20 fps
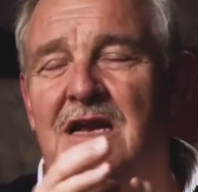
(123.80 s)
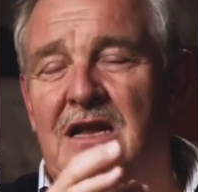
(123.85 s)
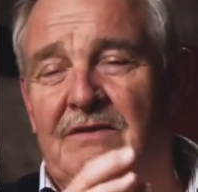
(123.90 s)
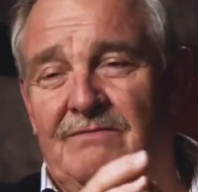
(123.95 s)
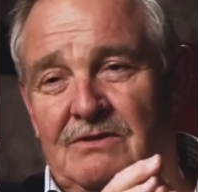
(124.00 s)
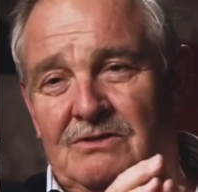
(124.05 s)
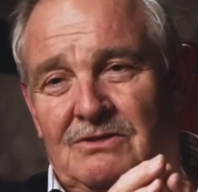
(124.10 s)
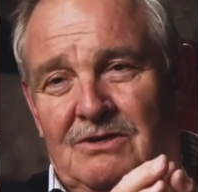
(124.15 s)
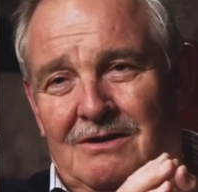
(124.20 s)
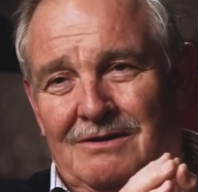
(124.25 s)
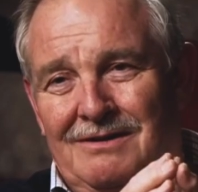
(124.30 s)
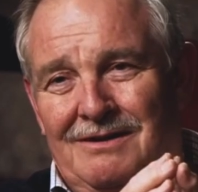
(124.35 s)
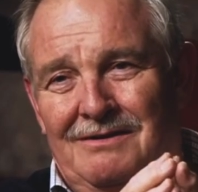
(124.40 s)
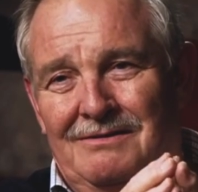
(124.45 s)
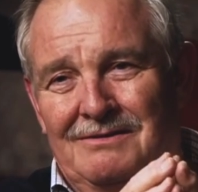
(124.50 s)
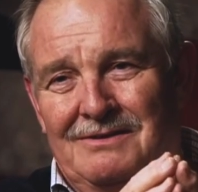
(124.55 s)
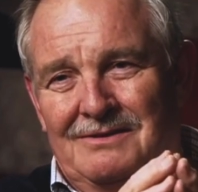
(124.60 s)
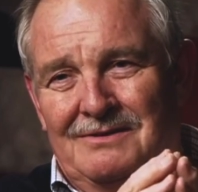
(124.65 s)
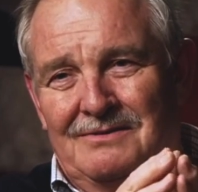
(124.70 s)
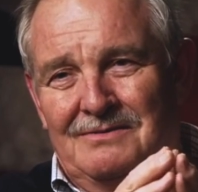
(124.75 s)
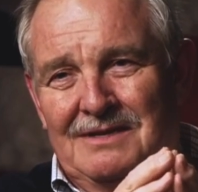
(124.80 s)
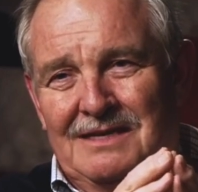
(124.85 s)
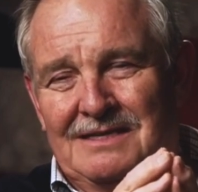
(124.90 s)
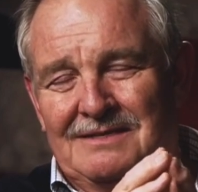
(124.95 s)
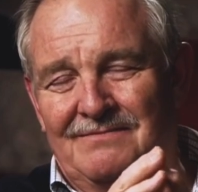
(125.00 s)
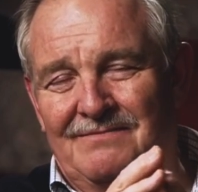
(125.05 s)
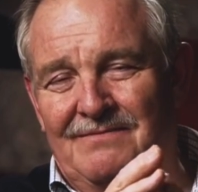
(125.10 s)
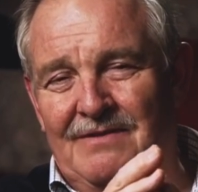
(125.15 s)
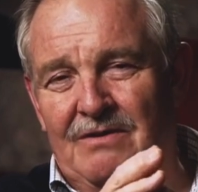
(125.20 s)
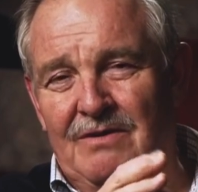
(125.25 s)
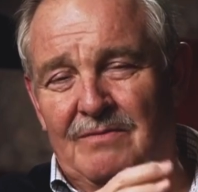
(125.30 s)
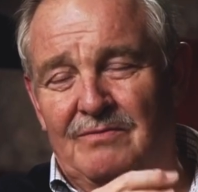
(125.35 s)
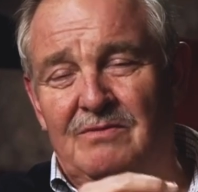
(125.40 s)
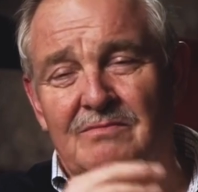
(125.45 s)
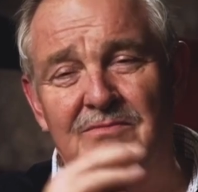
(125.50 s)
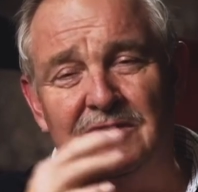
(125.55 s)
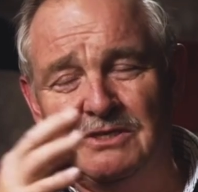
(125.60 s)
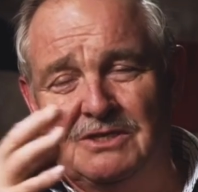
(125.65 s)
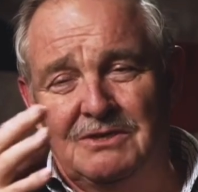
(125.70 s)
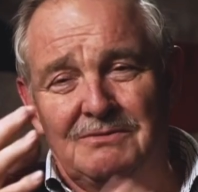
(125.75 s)
clever drug. Alcohol is a very
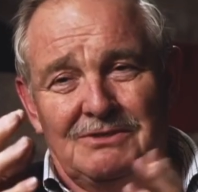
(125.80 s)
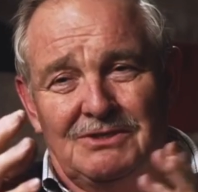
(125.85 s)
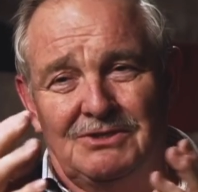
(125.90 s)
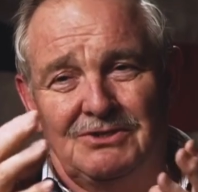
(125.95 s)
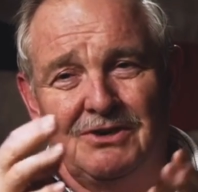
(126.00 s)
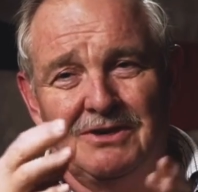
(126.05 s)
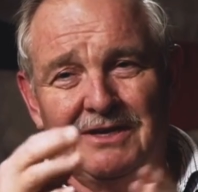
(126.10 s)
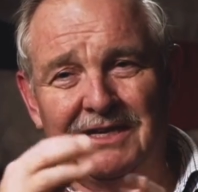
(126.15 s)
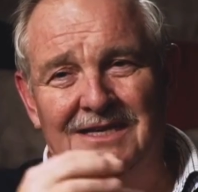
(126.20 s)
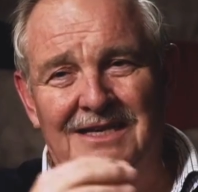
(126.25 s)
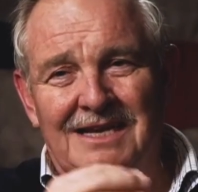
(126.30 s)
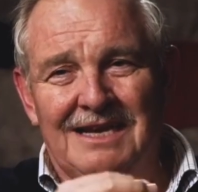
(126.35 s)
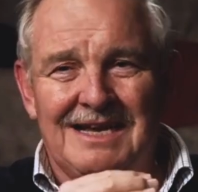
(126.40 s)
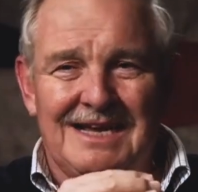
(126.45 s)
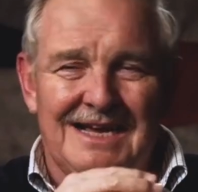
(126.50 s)
promiscuous drug. It,